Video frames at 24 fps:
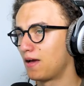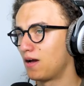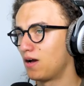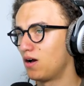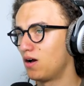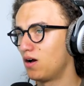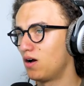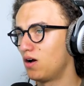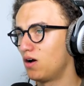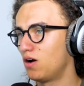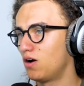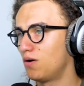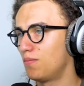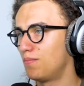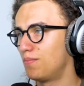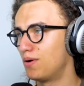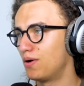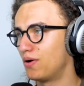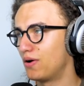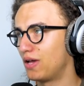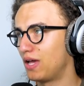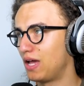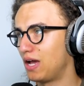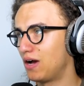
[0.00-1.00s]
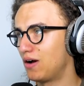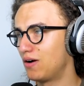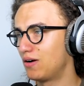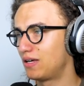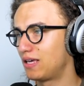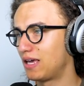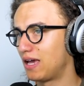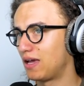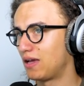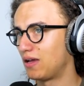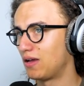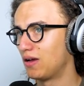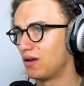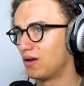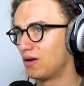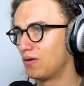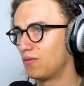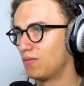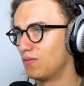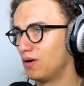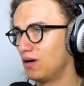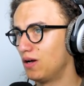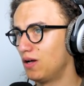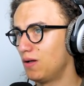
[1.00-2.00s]
Oh boy, okay.
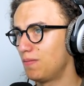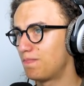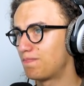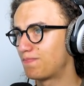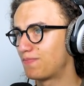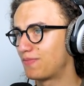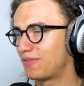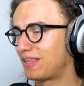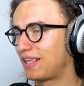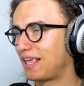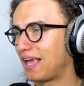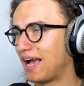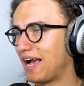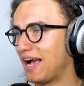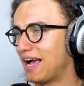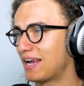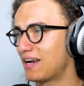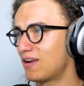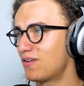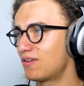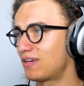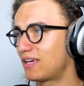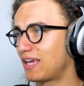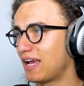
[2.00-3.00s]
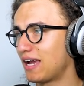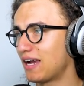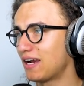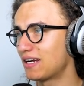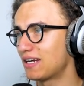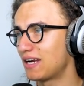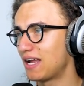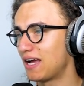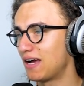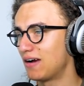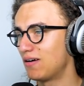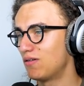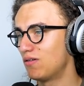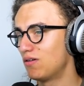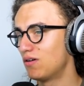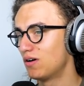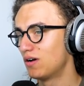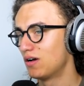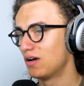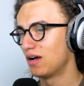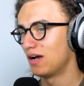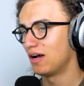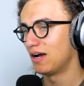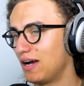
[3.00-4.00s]
Well, I don't care now.
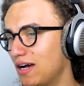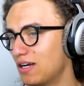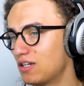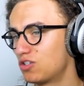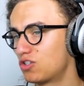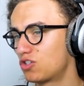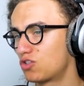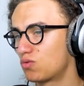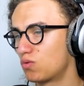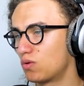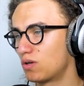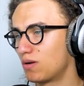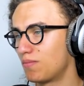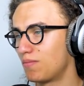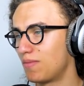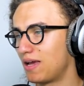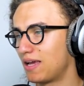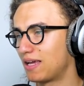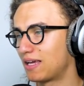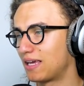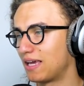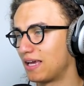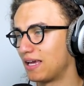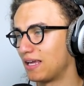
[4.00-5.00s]
I just wanna make